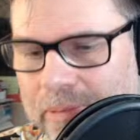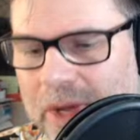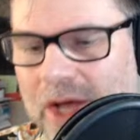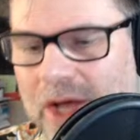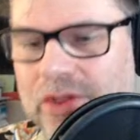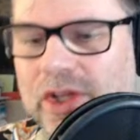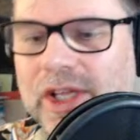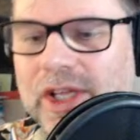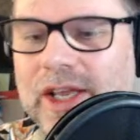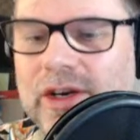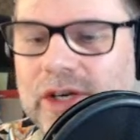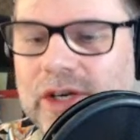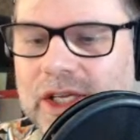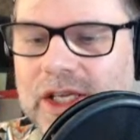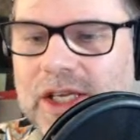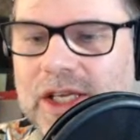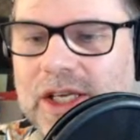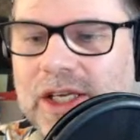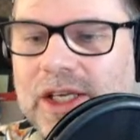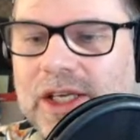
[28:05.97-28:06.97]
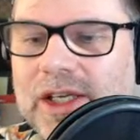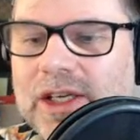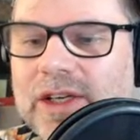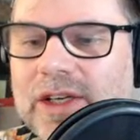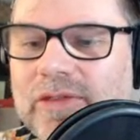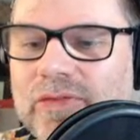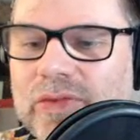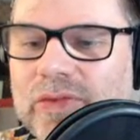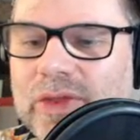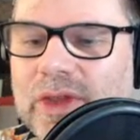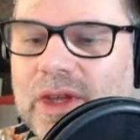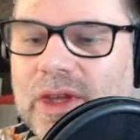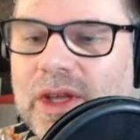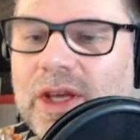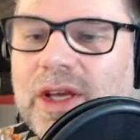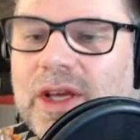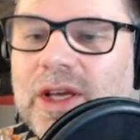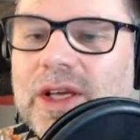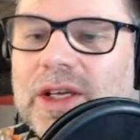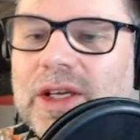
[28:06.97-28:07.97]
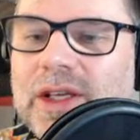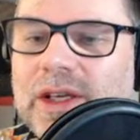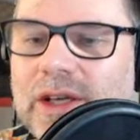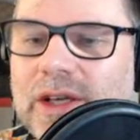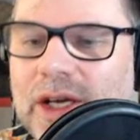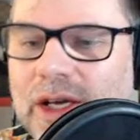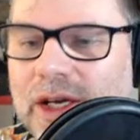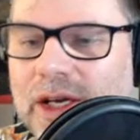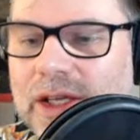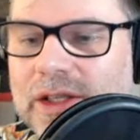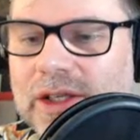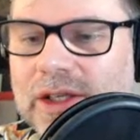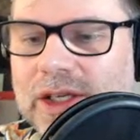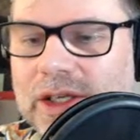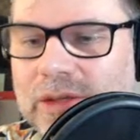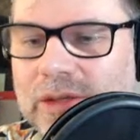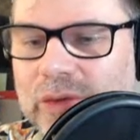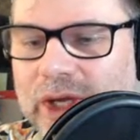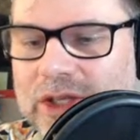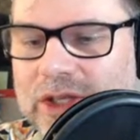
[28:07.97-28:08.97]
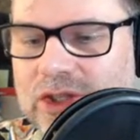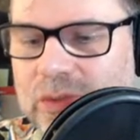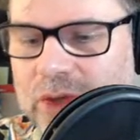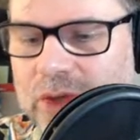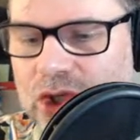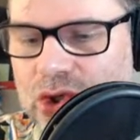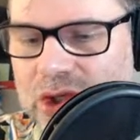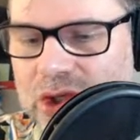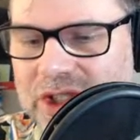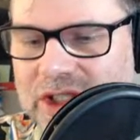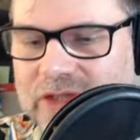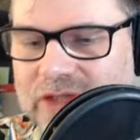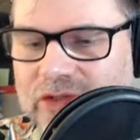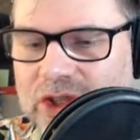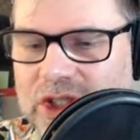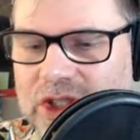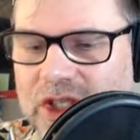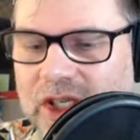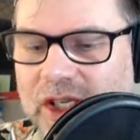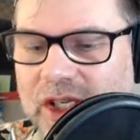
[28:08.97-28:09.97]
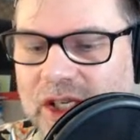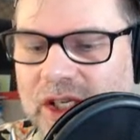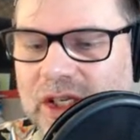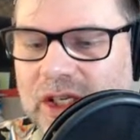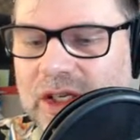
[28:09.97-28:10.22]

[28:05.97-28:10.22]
letter E. Look at that, we had so many choices for D.